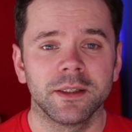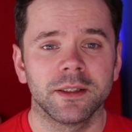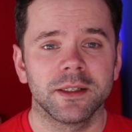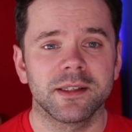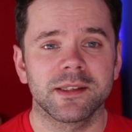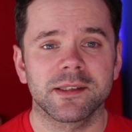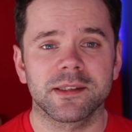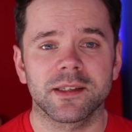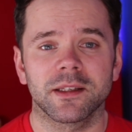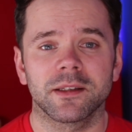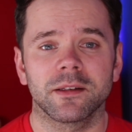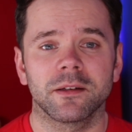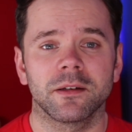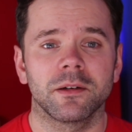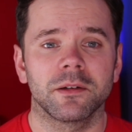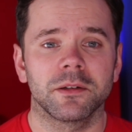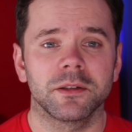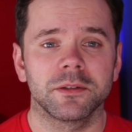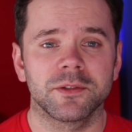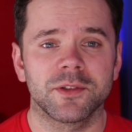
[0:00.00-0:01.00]
As I said,
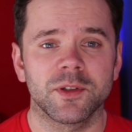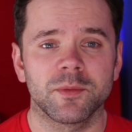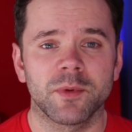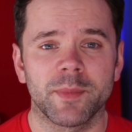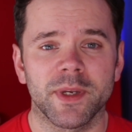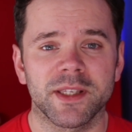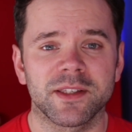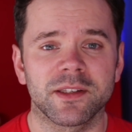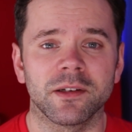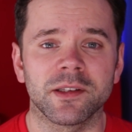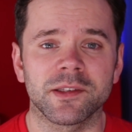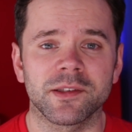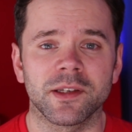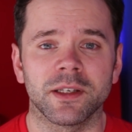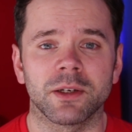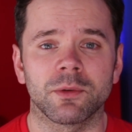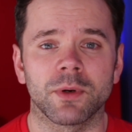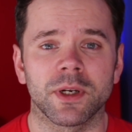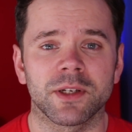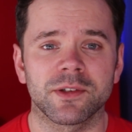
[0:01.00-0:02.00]
I'll do my best to answer
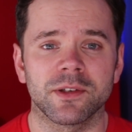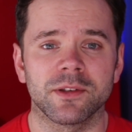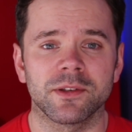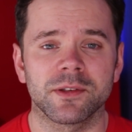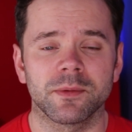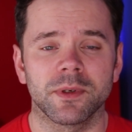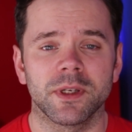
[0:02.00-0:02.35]
any questions.